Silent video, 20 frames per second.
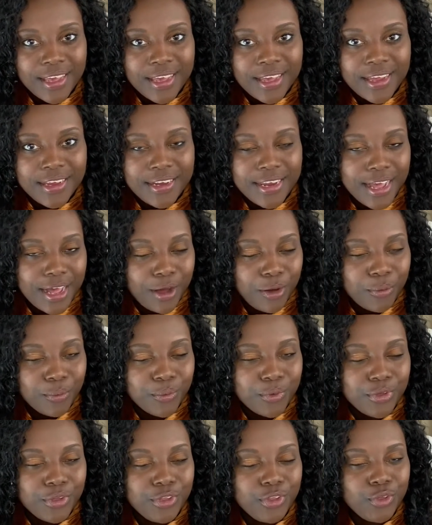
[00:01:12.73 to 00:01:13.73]
Now,
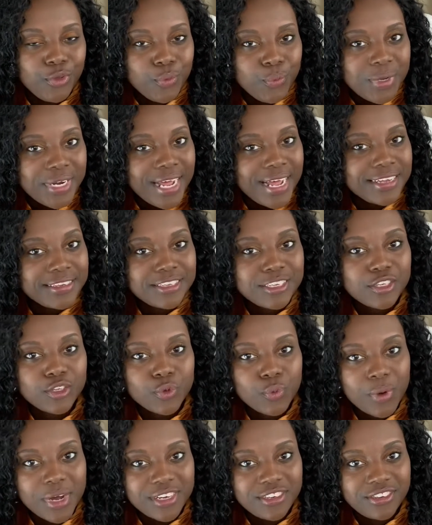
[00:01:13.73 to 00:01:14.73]
you would ask this
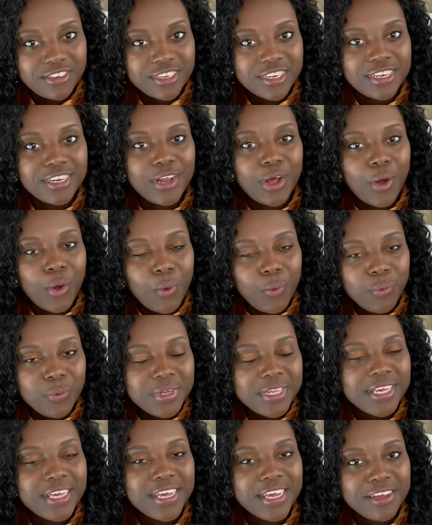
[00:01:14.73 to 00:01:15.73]
question
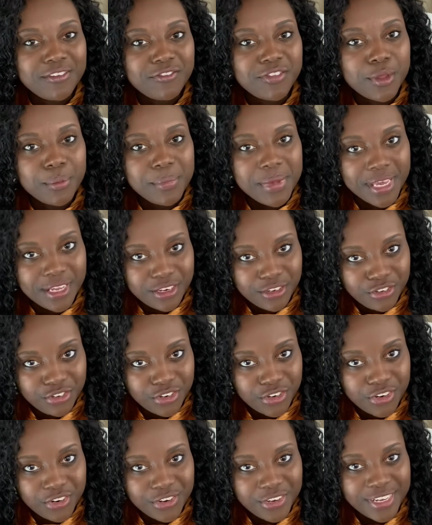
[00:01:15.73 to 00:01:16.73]
only if the
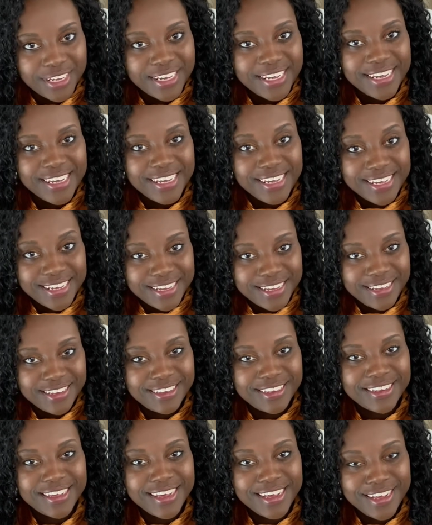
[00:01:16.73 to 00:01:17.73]
manager is
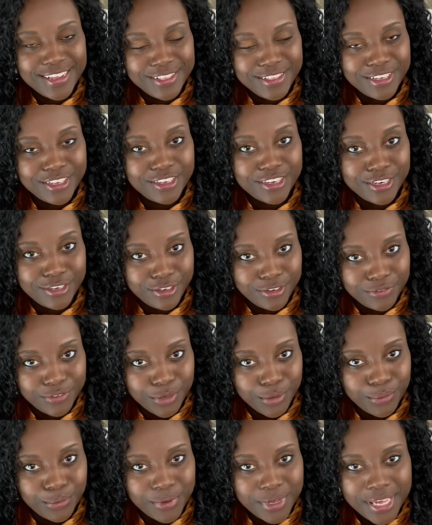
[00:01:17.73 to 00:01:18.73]
in this interview.
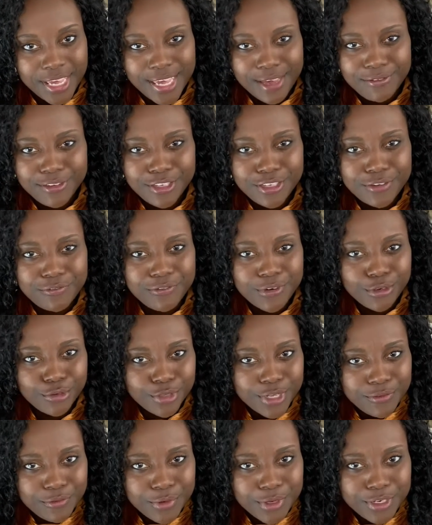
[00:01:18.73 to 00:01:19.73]
If it's a first
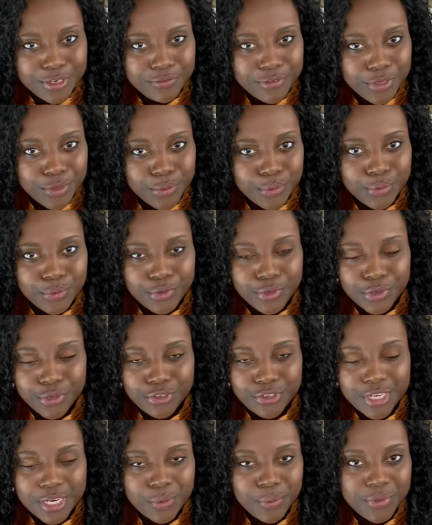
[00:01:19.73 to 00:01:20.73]
level interview, you're
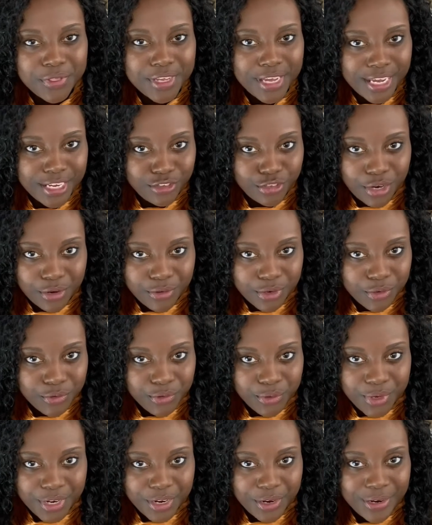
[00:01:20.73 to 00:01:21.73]
sitting with an HR
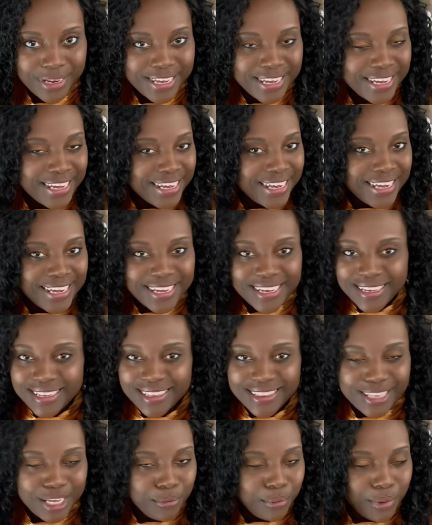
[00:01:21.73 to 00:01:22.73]
recruiter,
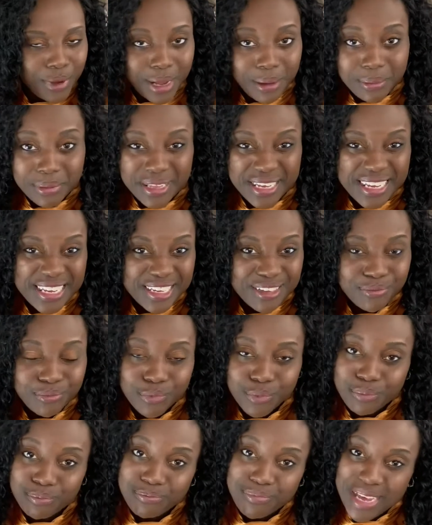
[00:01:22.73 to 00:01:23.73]
they probably
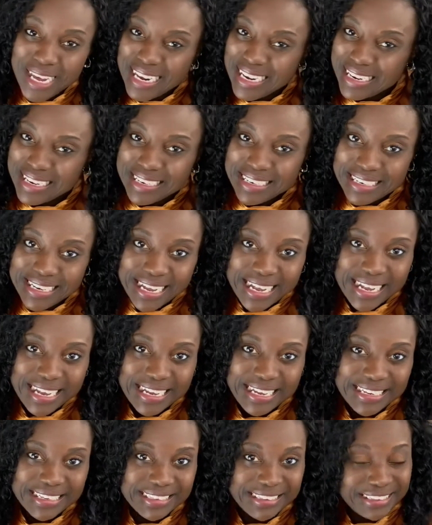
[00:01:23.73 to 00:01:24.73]
may
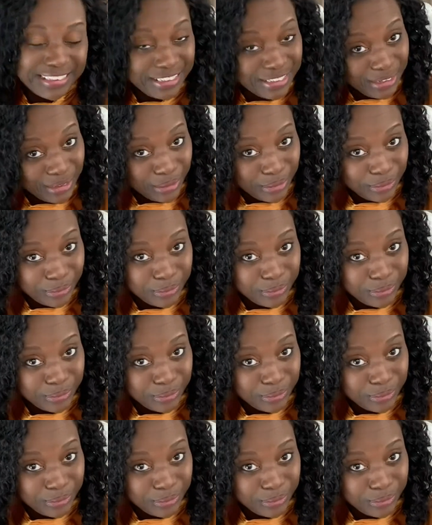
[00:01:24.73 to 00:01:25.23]
not know.